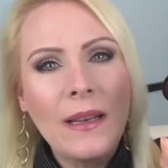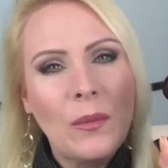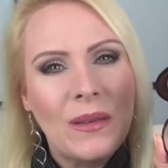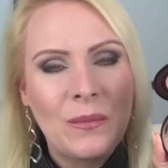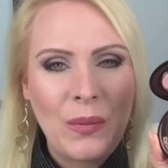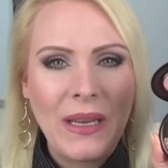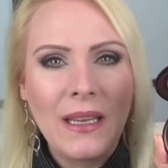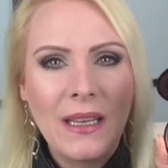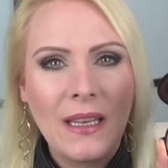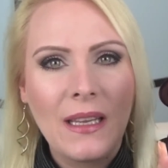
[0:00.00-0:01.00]
a little bit
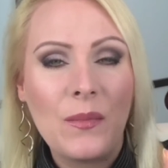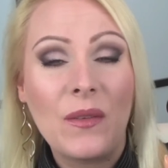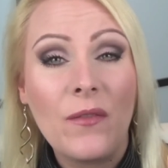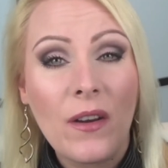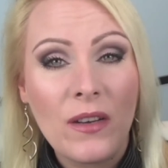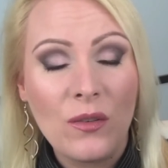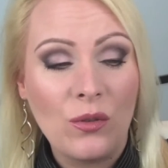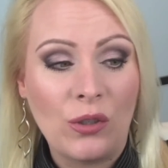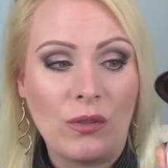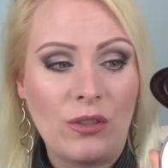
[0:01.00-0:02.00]
pinky, but very
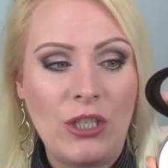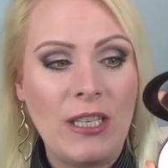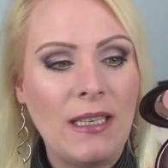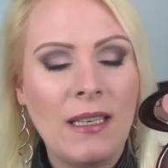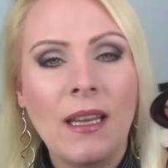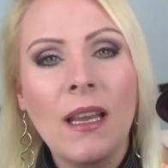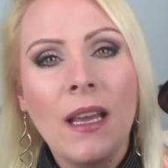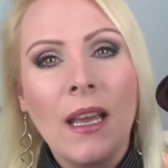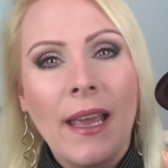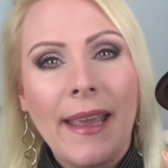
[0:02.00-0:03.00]
neutral cheek.
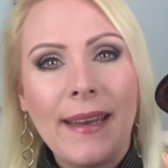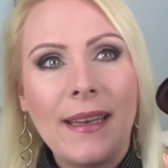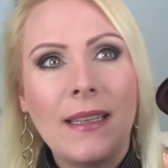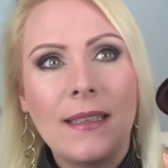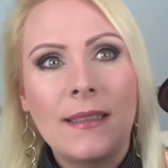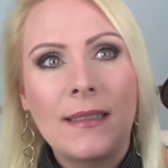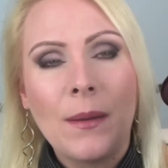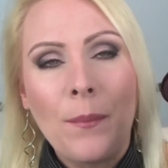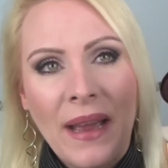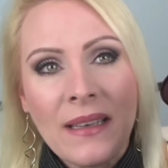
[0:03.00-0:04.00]
It
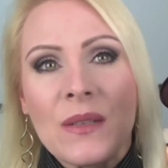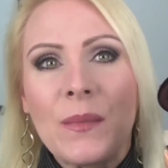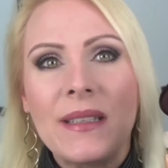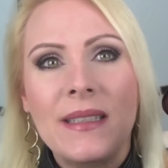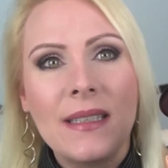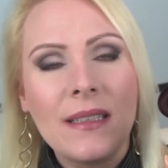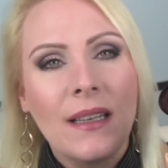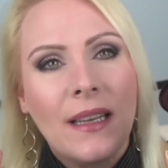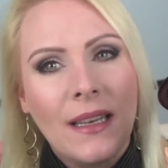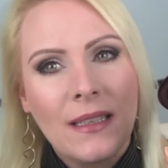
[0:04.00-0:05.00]
is matte, but
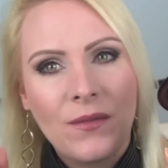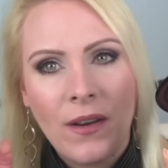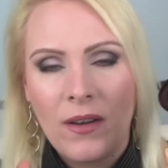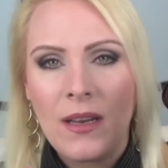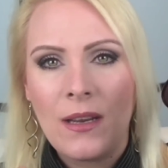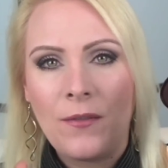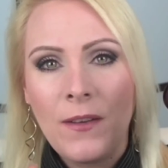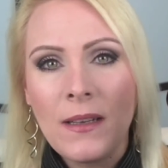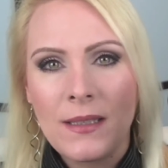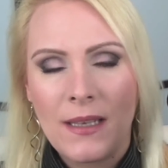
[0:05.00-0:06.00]
still it is very, it
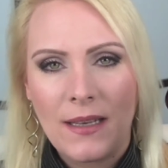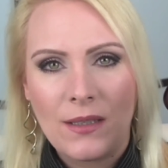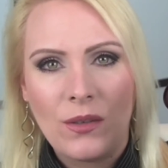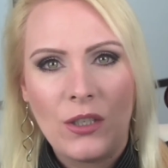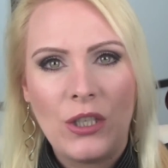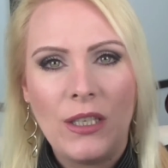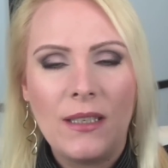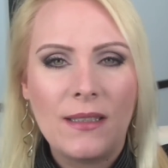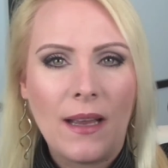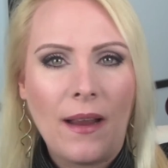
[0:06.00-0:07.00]
feels nice on the
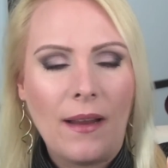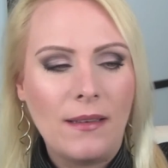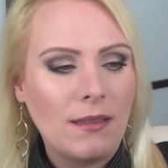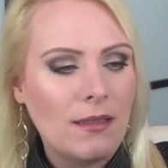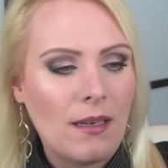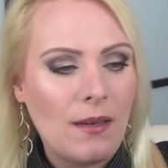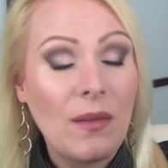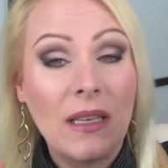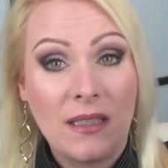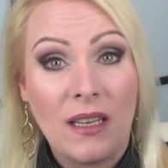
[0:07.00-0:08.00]
cheeks and
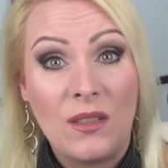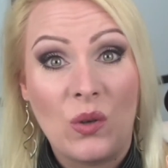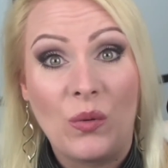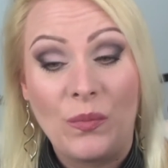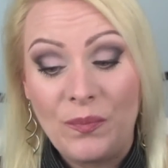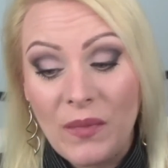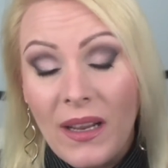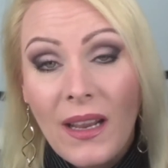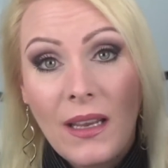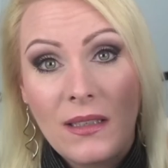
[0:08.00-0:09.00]
um, it stays on
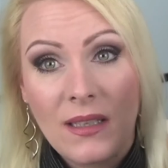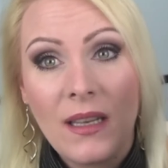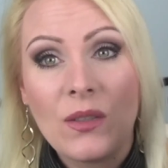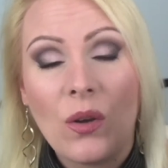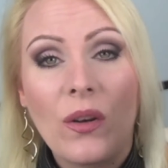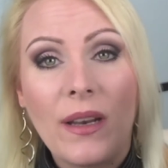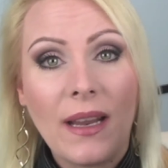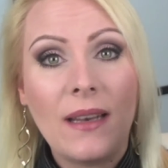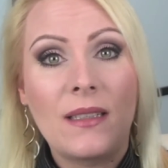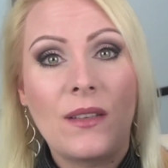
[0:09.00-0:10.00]
it stays on
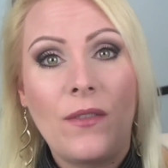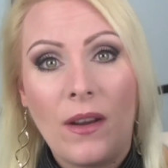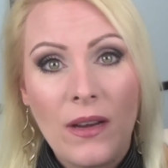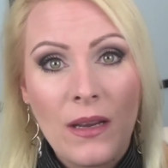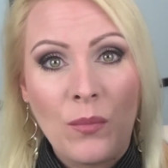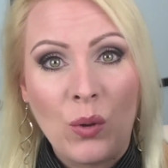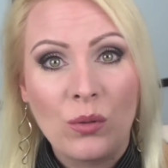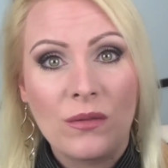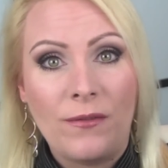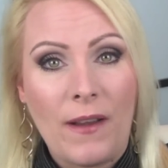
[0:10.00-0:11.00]
and that is a very
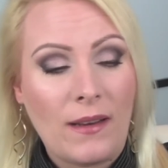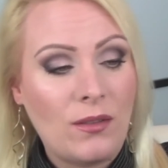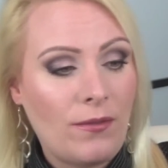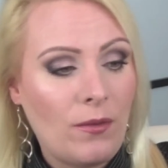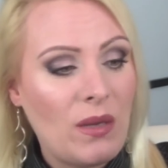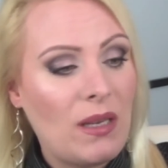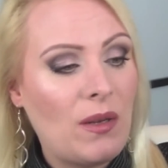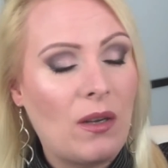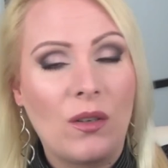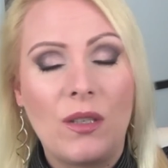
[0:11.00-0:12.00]
important factor for
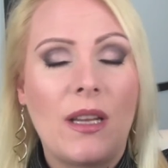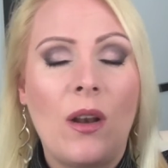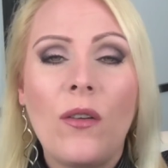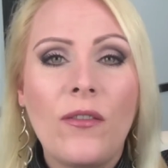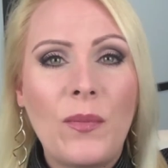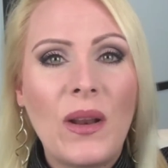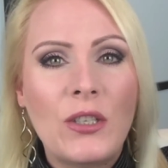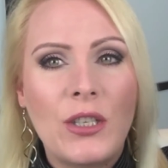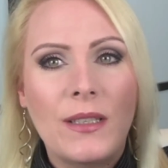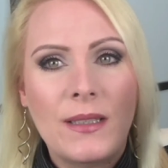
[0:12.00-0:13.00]
me because a lot of
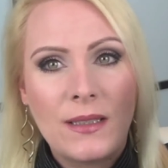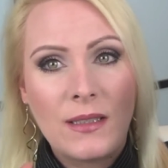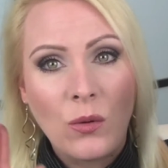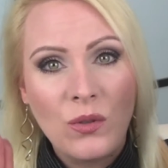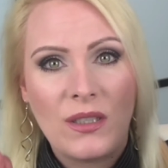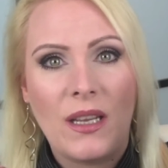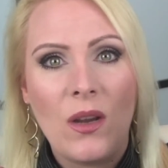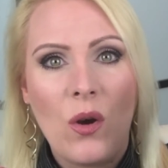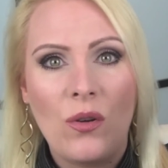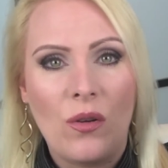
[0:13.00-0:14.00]
blushes don't
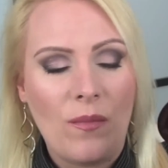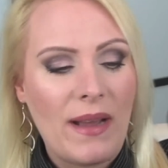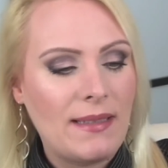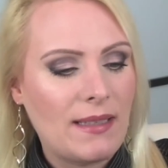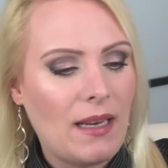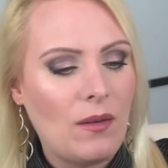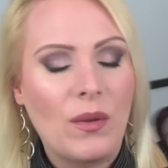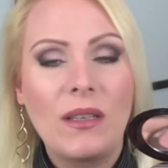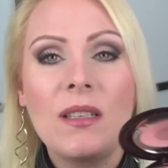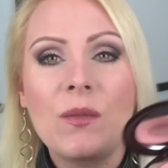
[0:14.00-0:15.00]
stay on on my
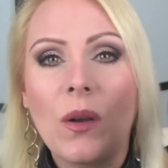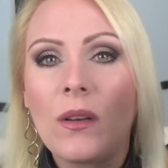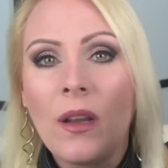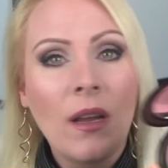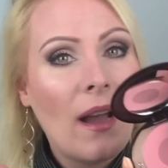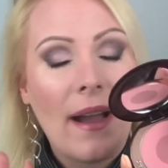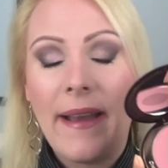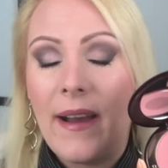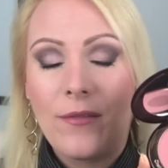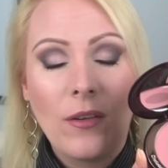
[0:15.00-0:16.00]
skin but this one
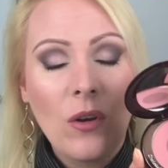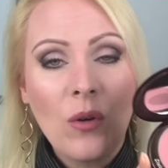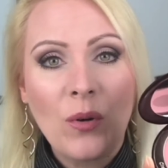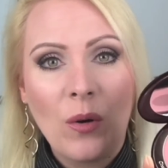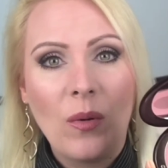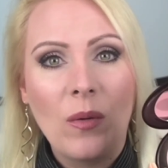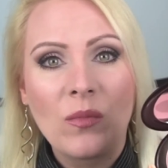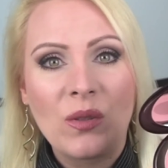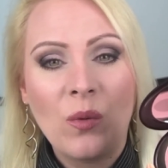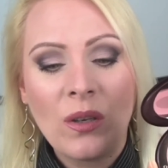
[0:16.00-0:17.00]
I have no
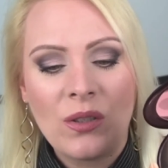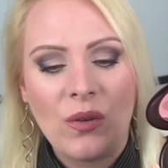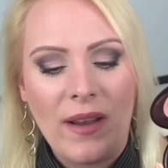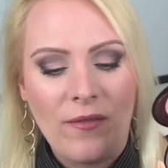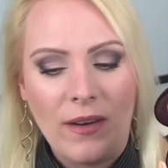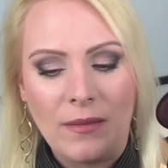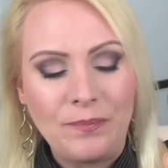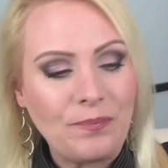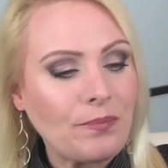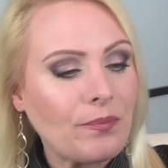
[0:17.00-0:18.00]
problems
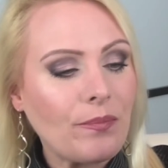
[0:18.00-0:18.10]
whatsoever